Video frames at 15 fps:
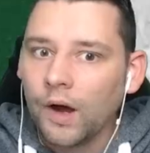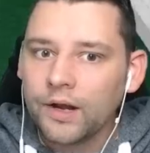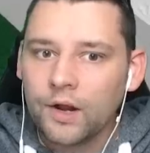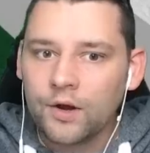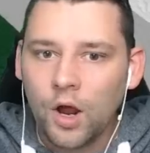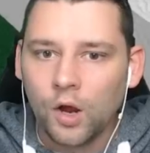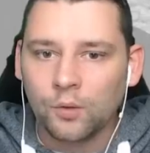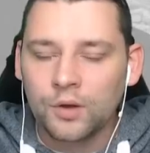I don't
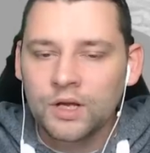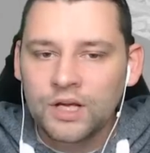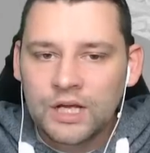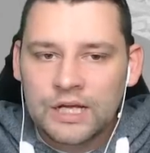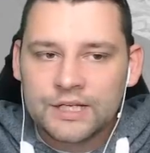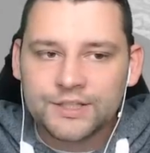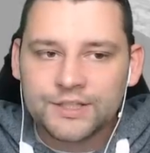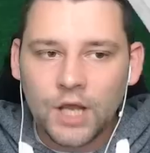know.
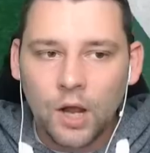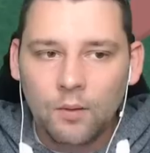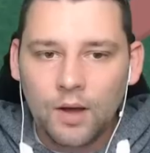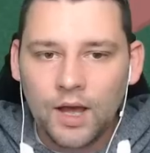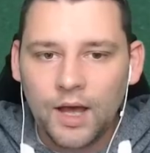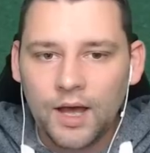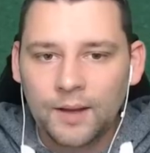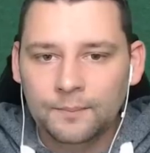So,
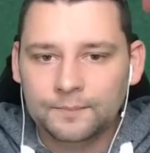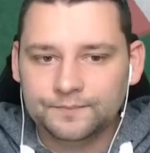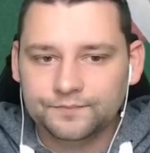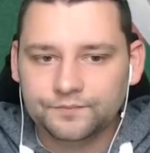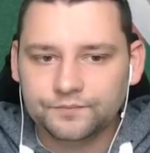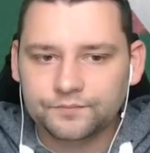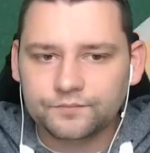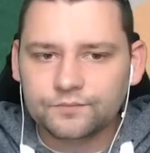um,
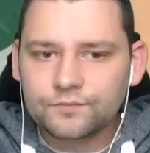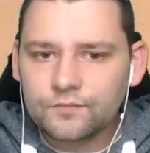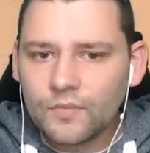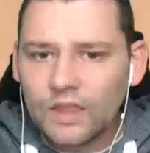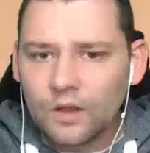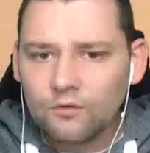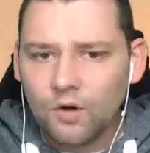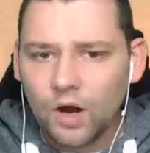
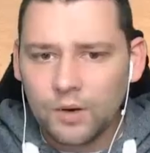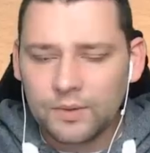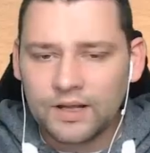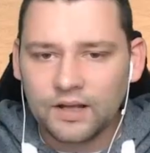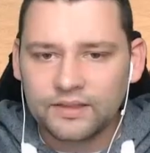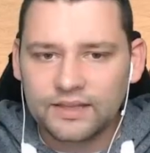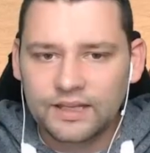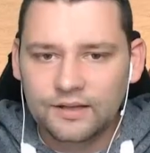right, we
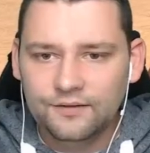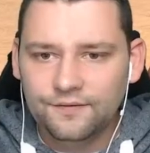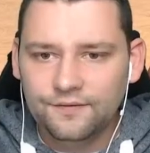got the